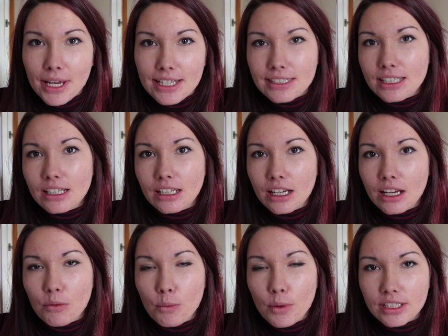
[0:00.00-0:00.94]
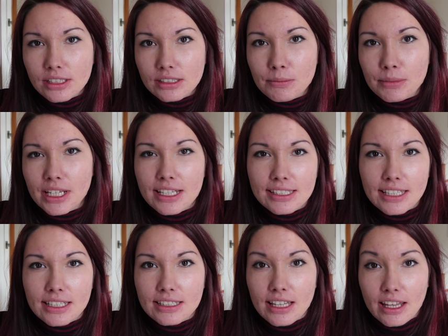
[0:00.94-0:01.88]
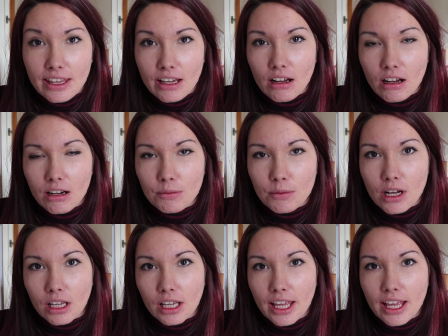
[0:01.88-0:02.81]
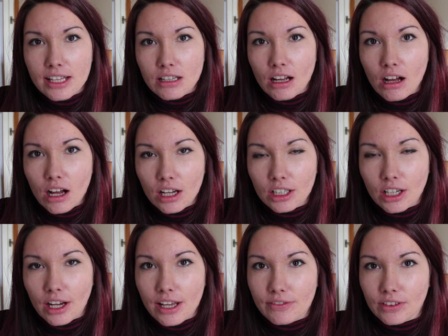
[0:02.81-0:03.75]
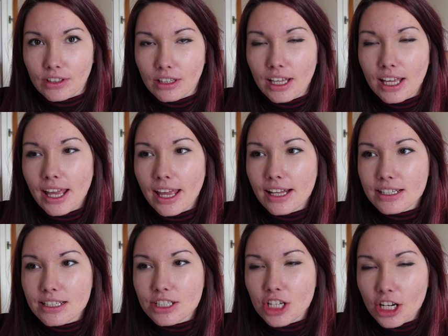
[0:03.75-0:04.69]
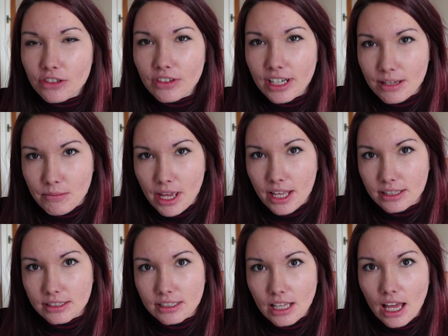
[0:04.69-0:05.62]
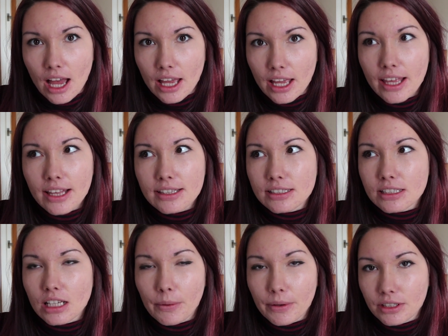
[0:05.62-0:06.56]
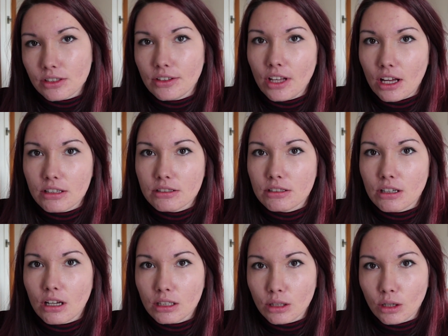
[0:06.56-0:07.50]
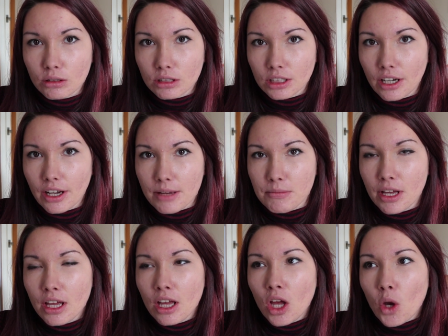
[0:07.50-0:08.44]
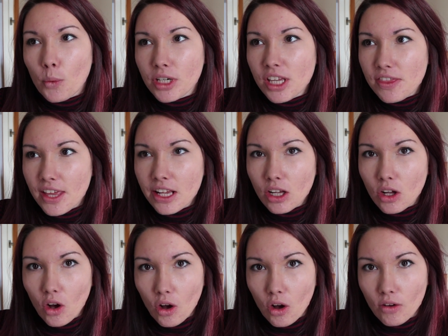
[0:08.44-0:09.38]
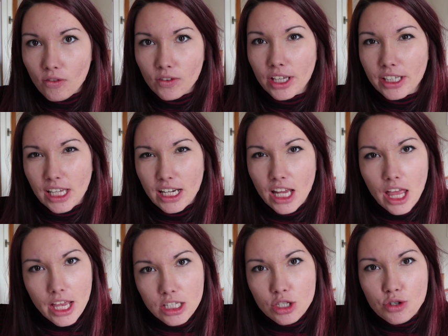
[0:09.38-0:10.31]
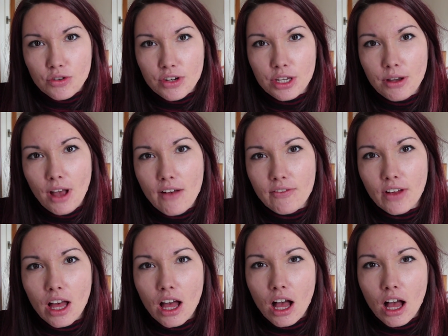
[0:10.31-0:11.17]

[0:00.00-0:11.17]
basically, when somebody says that their artwork is archival, it generally means that it's going to last a long time. When you think of, like, in history, you have